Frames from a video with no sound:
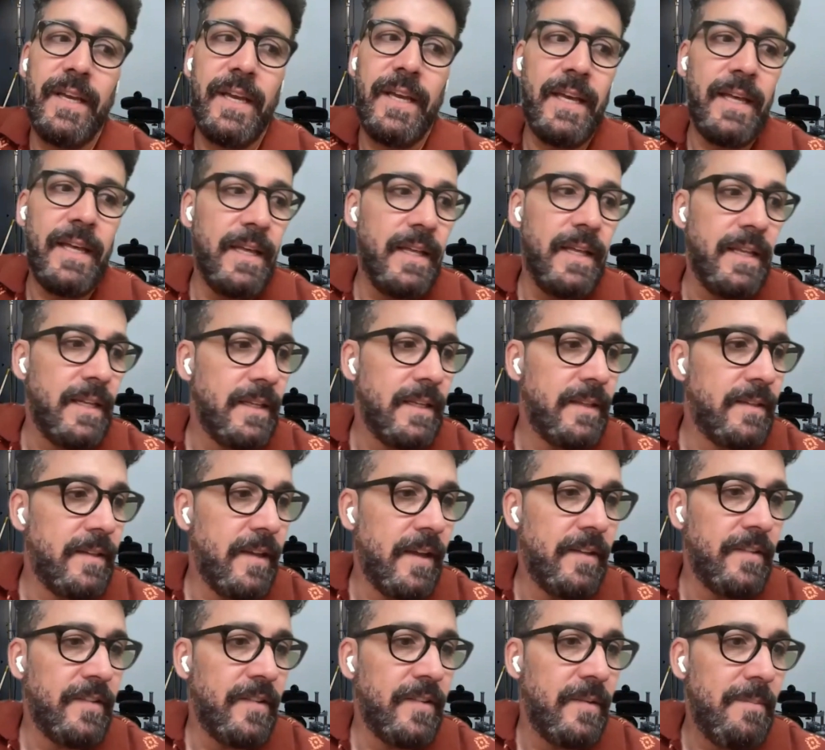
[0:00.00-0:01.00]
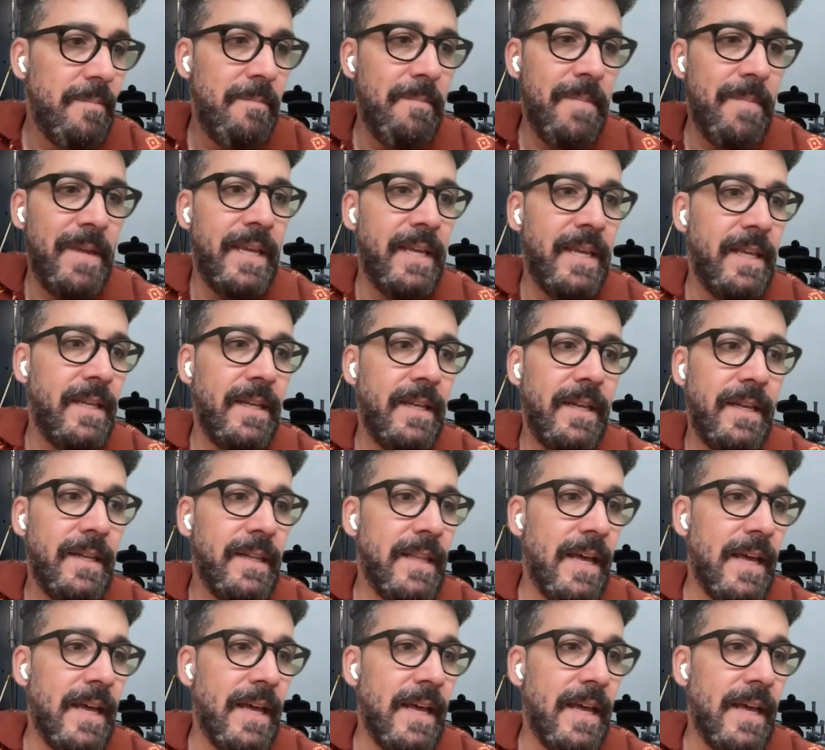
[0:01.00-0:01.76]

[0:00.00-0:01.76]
And it doesn't mean